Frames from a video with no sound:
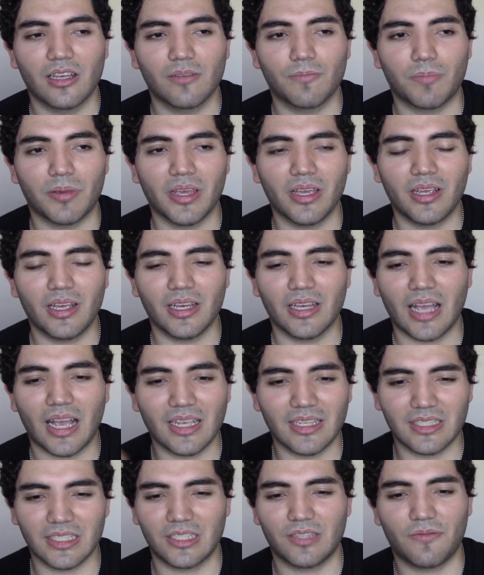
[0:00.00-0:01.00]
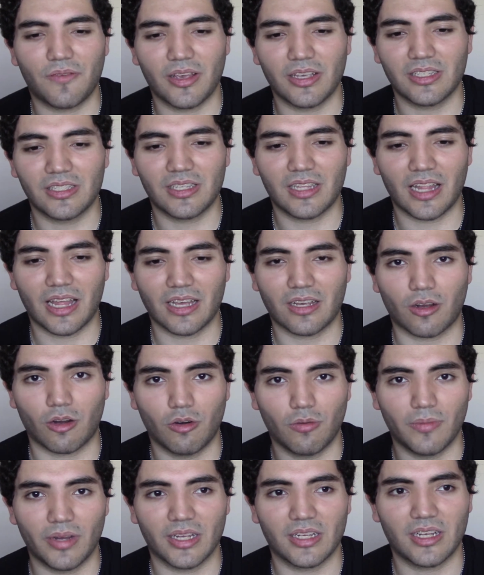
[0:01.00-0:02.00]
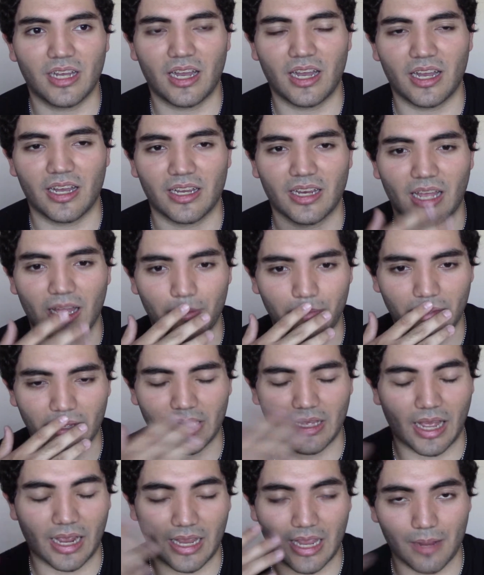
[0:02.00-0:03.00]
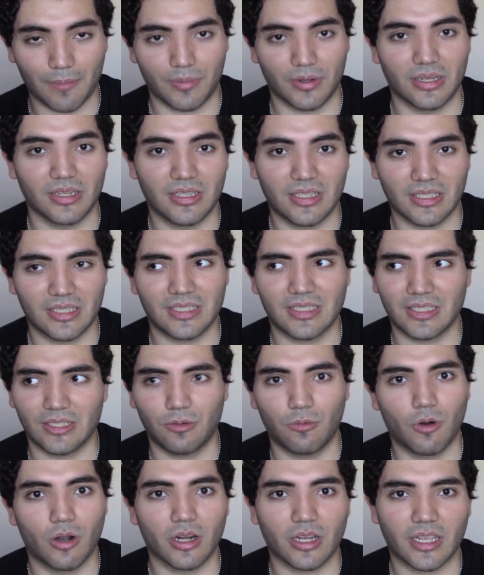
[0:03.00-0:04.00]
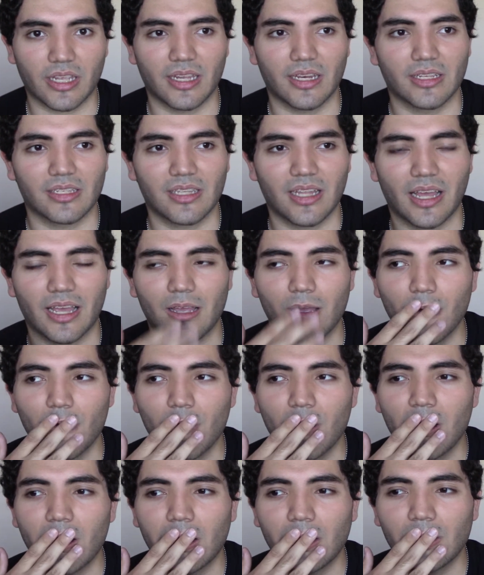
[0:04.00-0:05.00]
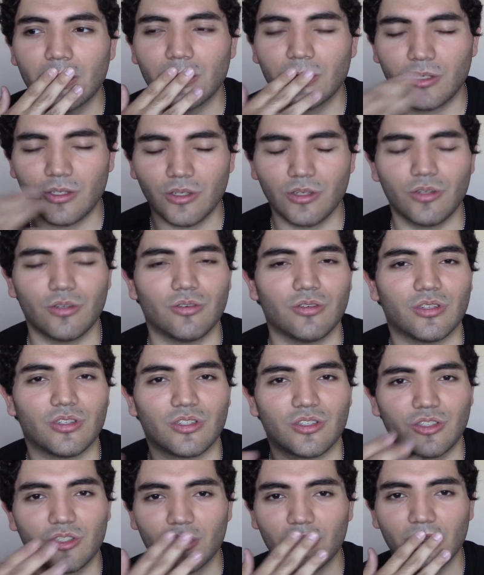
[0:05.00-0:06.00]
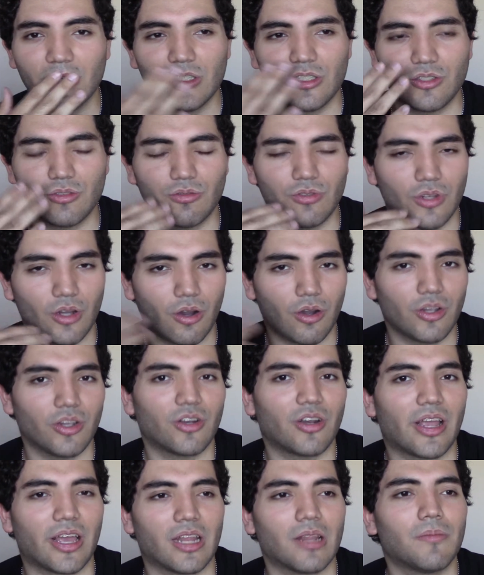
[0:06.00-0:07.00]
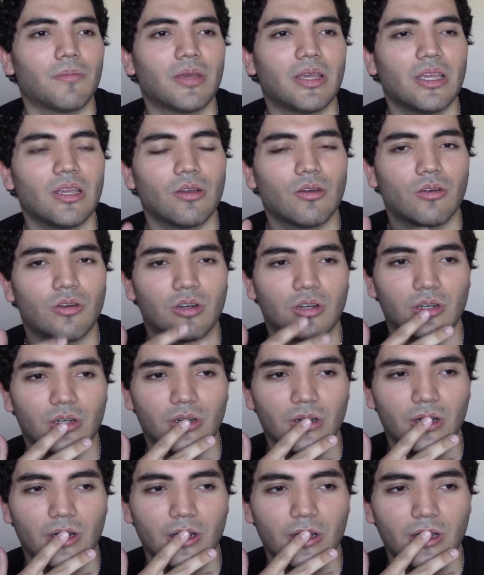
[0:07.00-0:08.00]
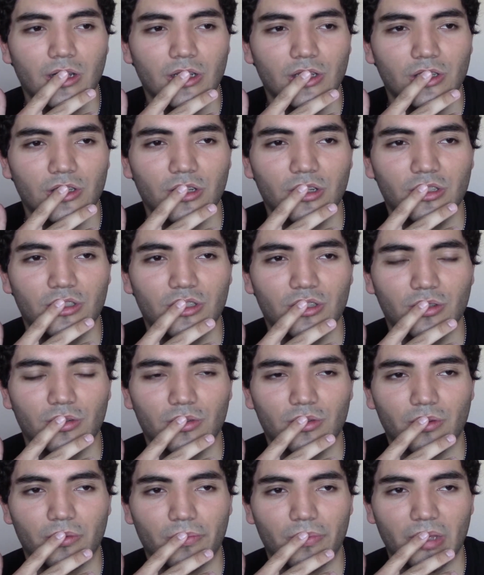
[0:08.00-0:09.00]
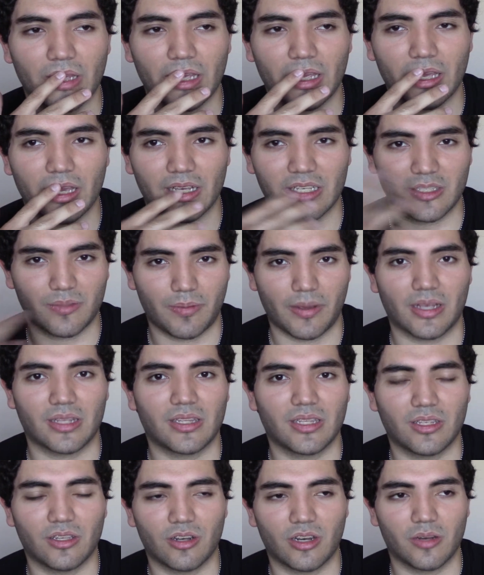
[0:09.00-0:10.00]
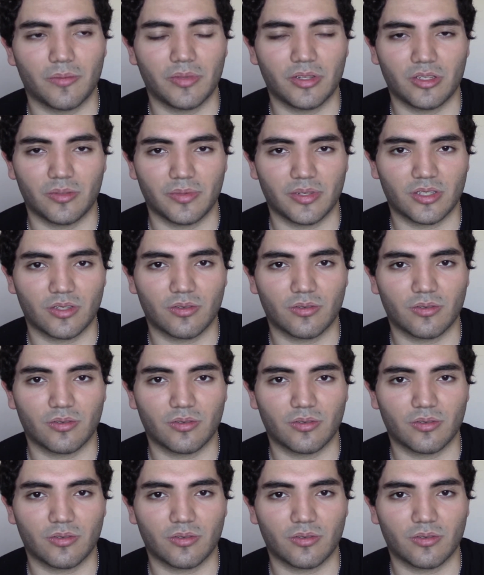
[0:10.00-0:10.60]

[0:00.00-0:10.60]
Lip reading: Pica has his face like, "Oh my god, I mean, I can't believe this isn't working." It's like, dude, shouldn't you know your enemy, or shouldn't you be expecting your enemy to be